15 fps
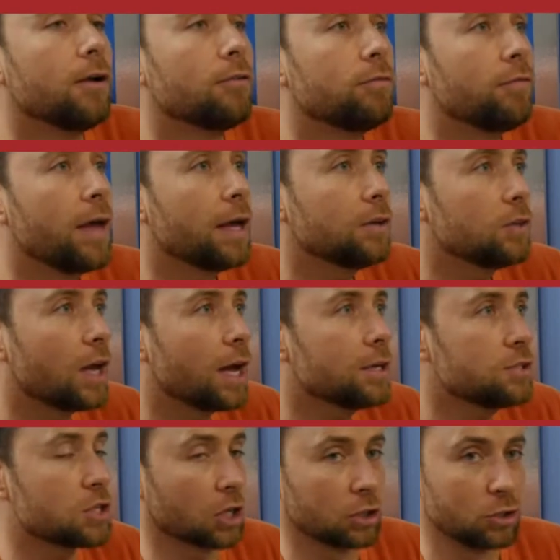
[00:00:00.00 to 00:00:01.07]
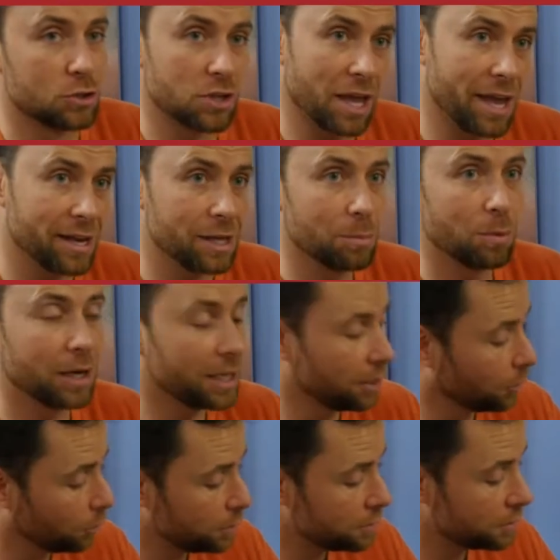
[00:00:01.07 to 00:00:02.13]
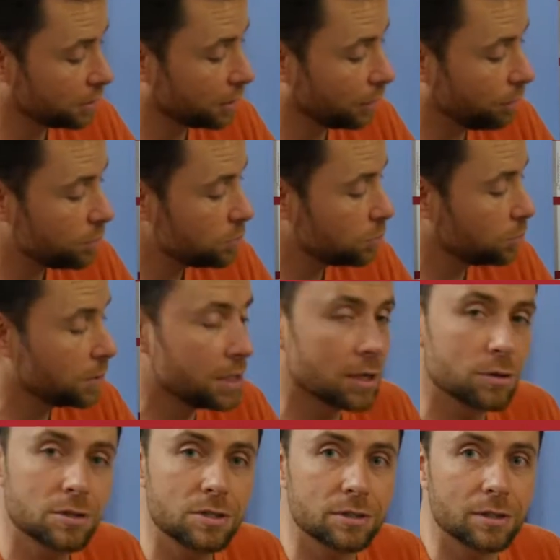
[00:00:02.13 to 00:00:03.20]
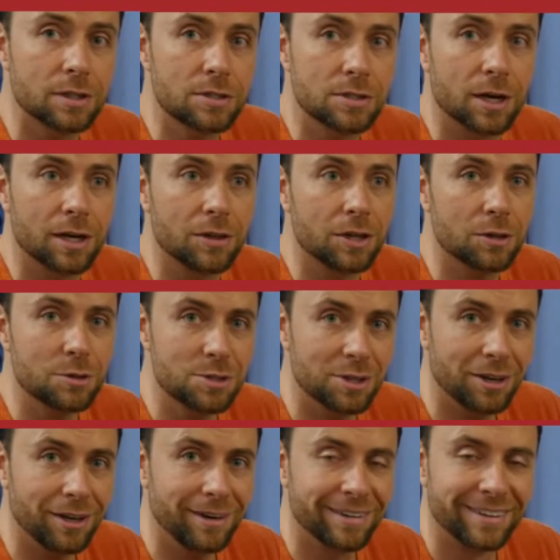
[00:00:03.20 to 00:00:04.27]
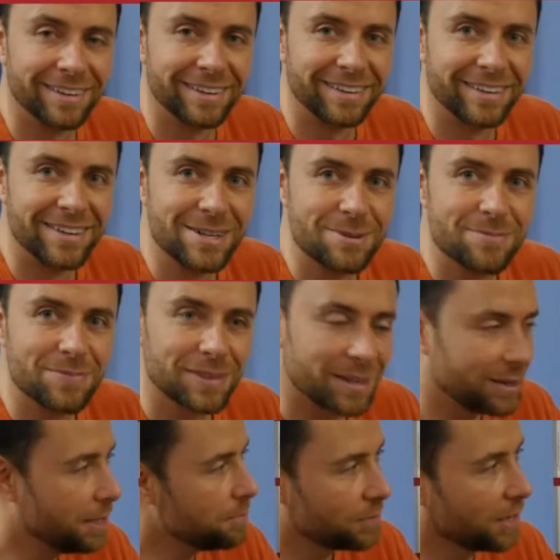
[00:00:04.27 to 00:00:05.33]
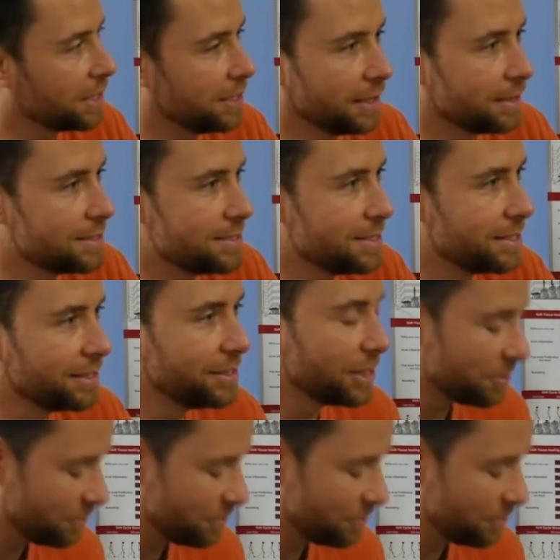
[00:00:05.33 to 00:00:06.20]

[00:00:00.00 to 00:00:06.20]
Fantastic. Does anybody notice the difference between the other this side and the other side? Okay, I can't see it, yeah.